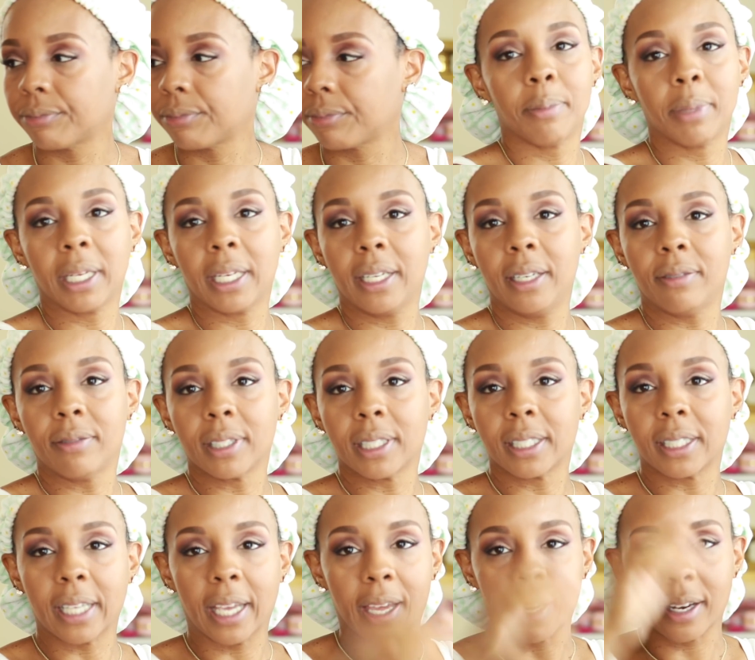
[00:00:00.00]
I don't believe in
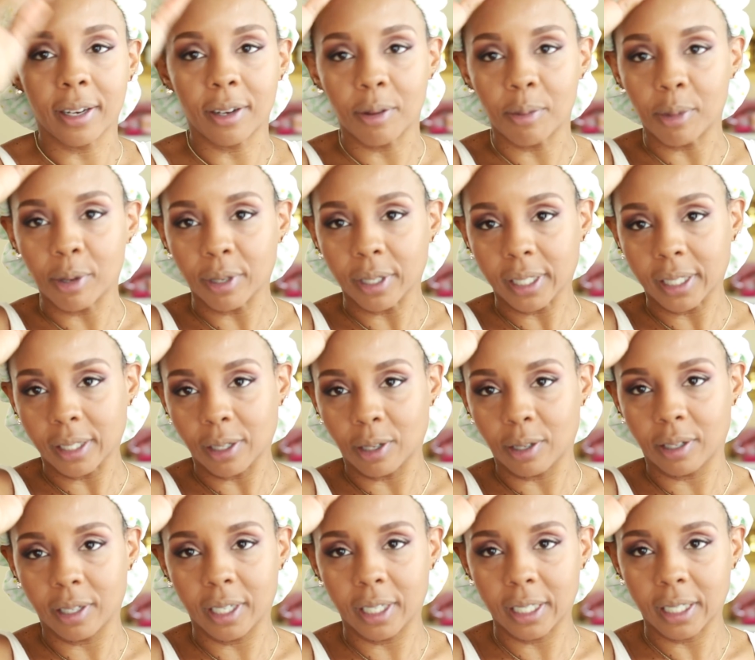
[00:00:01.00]
Santa no more.
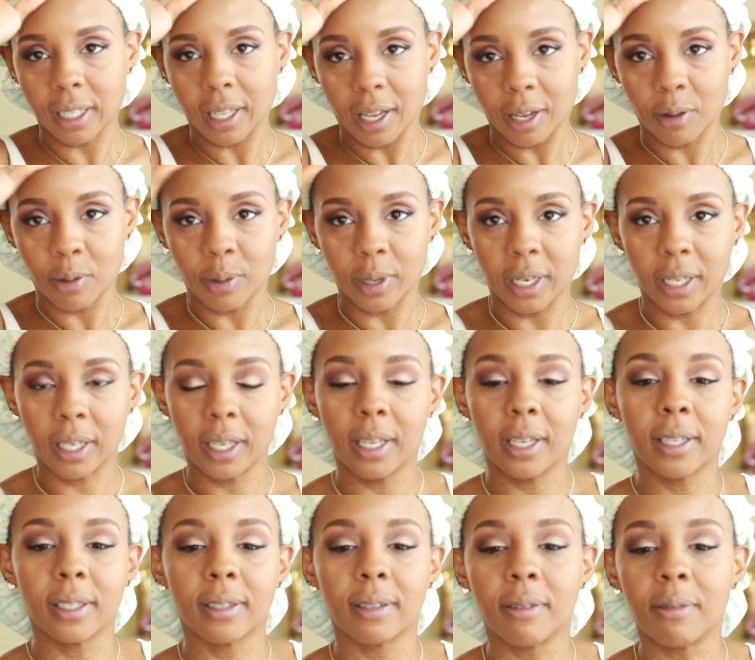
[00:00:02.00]
So it's like when the
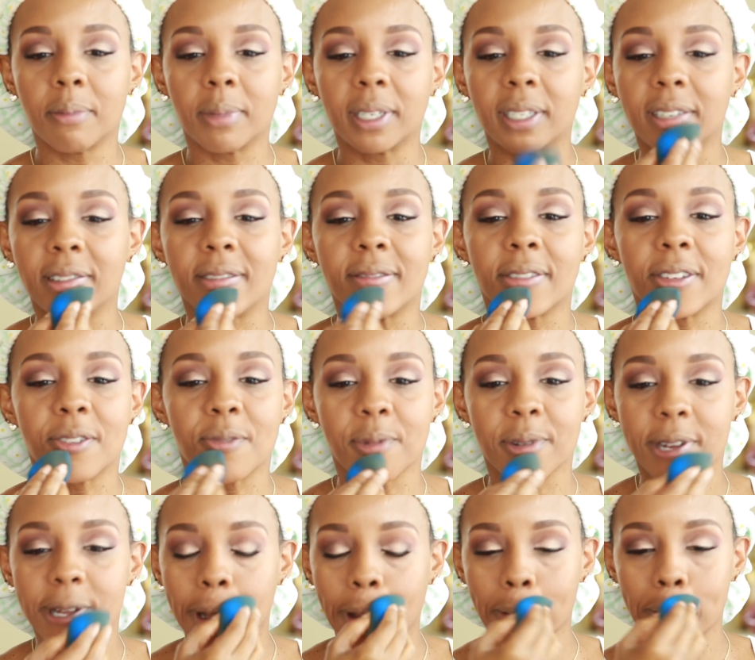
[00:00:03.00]
kids don't believe
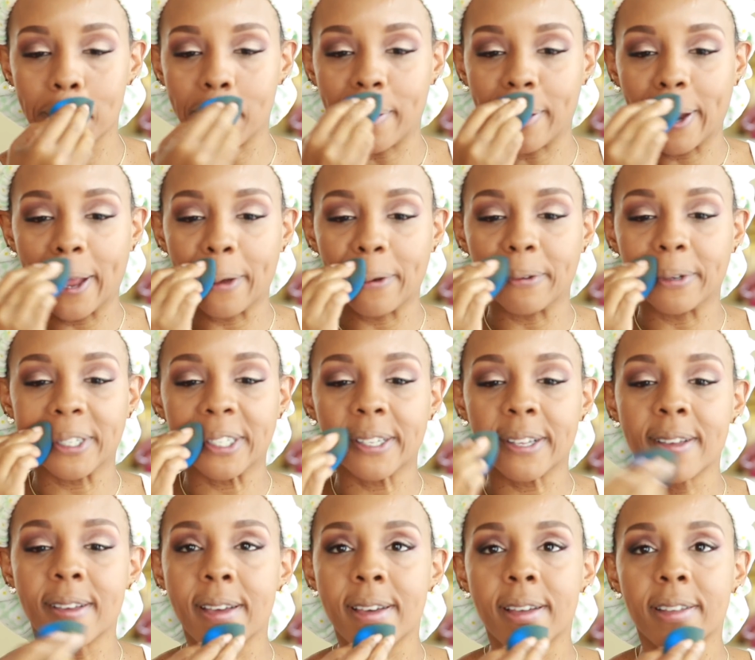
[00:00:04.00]
anymore, to me, that was
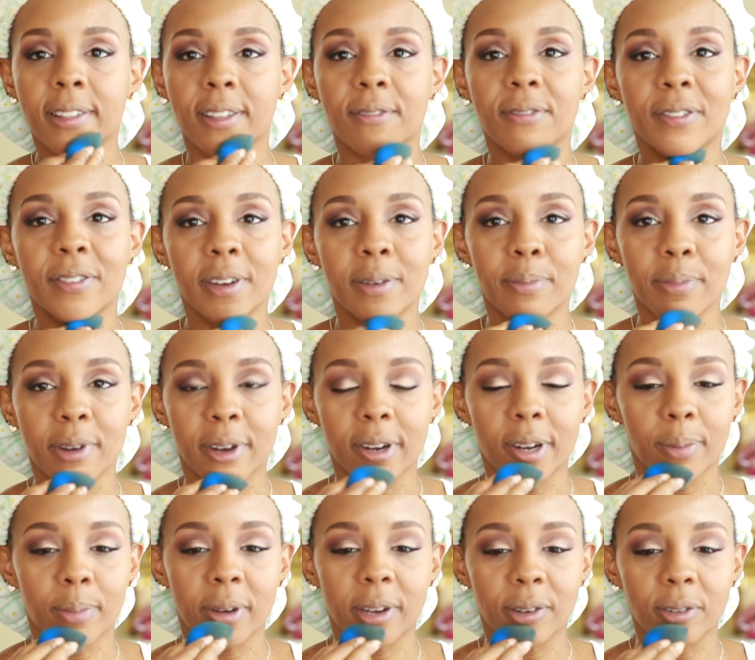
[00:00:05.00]
the fun part
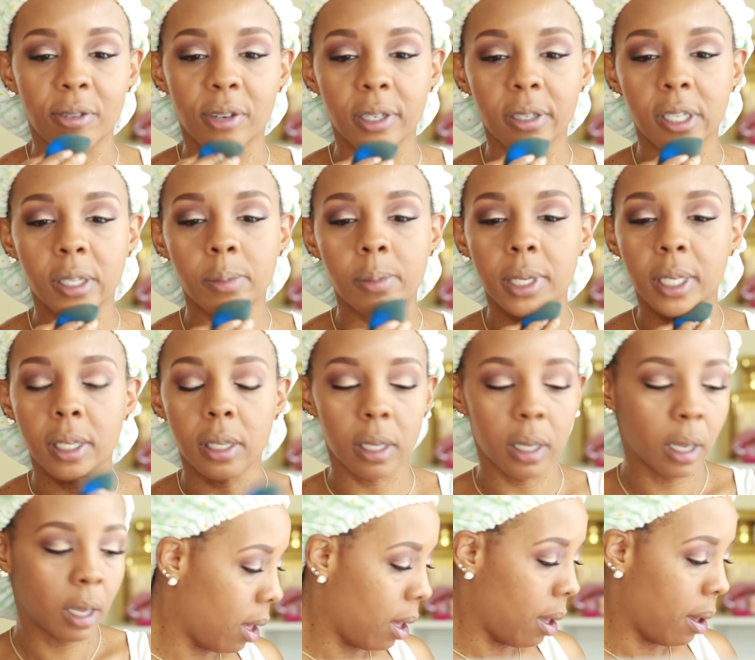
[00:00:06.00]
about Christmas.
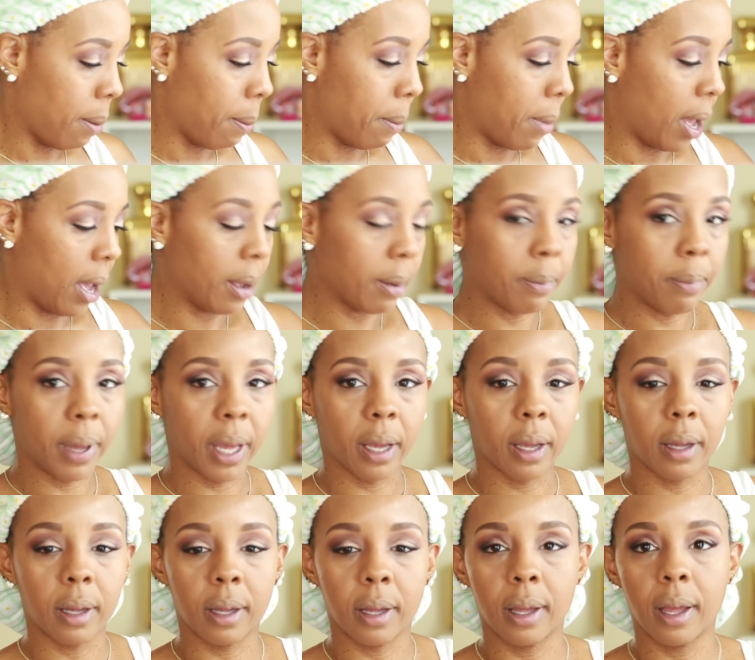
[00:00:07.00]
My
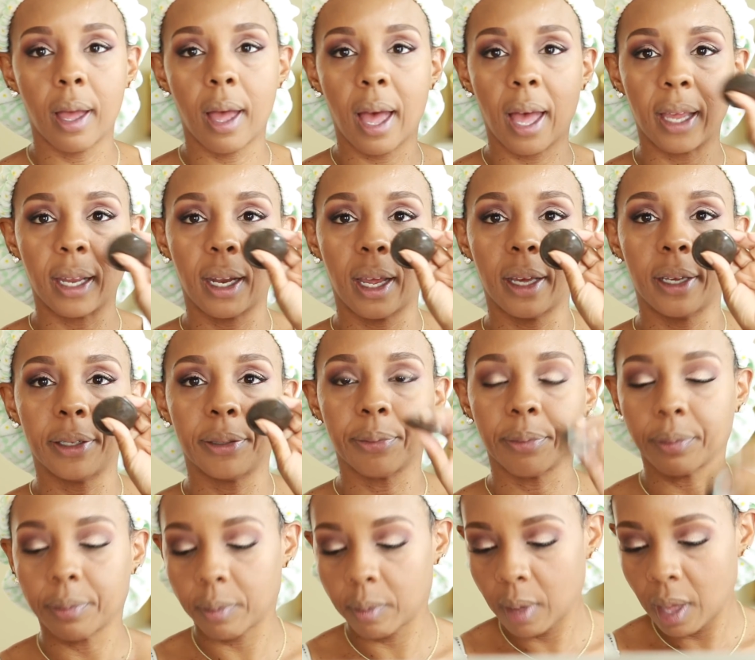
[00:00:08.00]
Becca highlight.
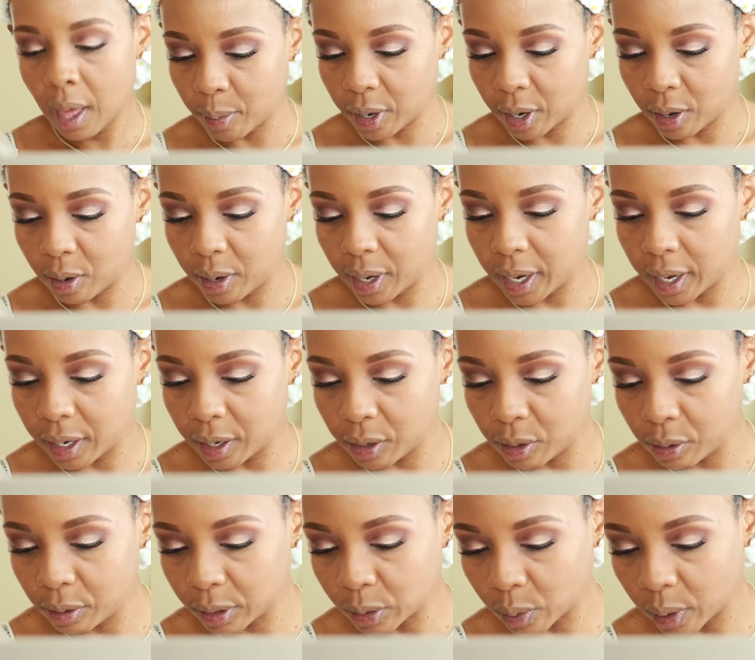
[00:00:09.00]
I'm going to go ahead and
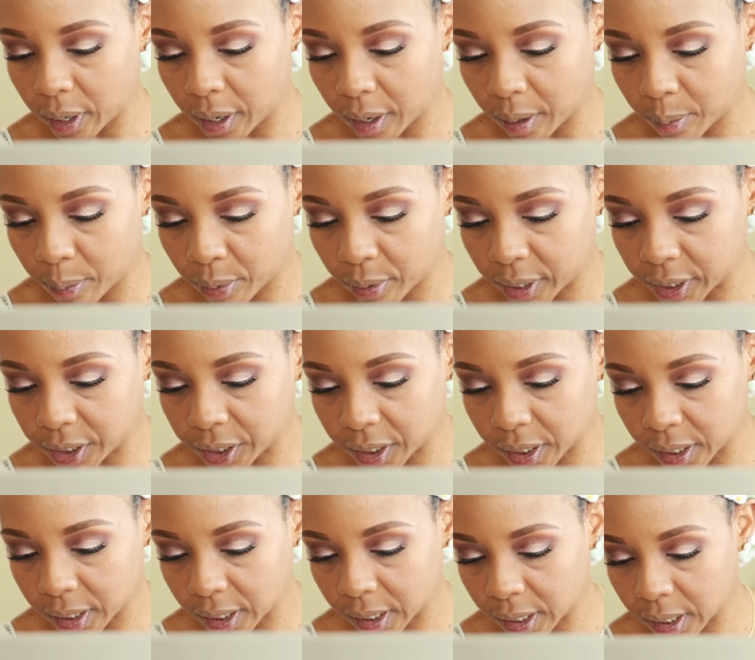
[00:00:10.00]
use one of her
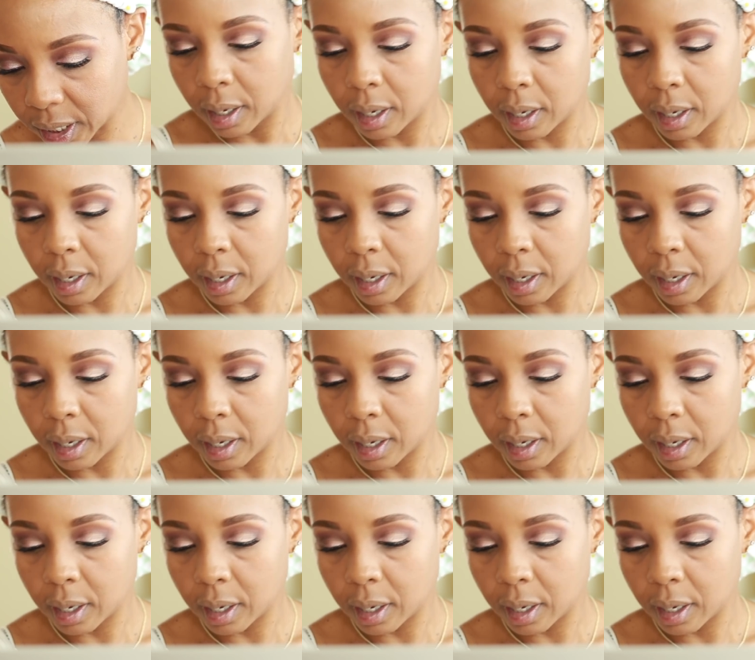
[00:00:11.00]
brushes.